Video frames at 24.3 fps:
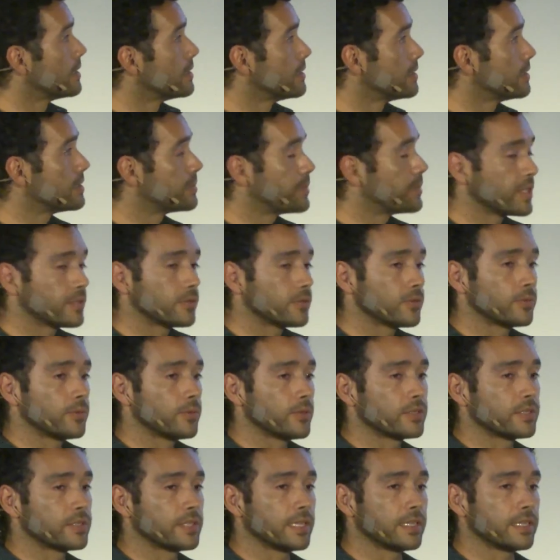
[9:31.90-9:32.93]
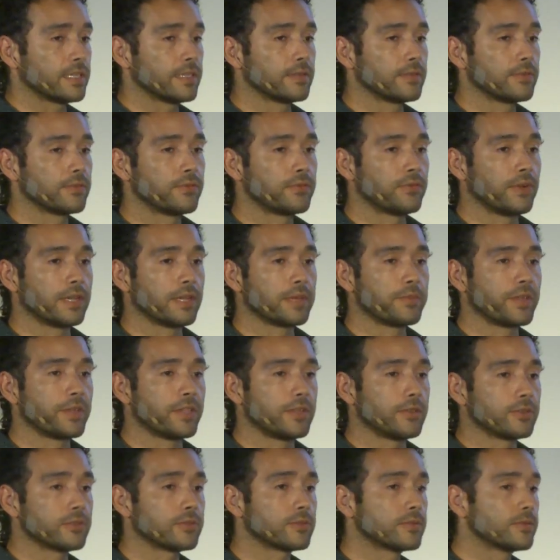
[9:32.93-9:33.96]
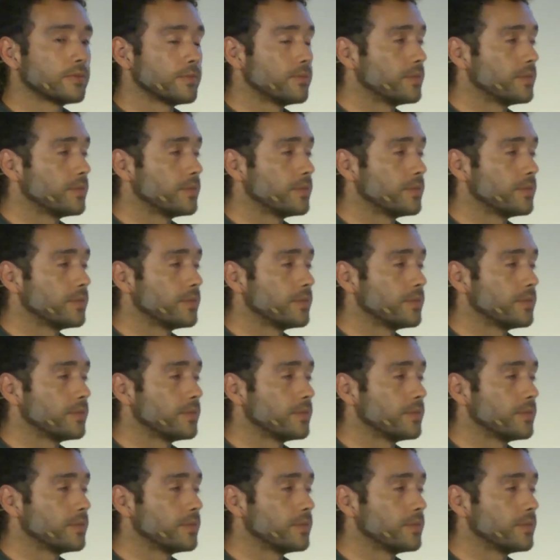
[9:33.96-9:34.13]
This picture was taken 5 minutes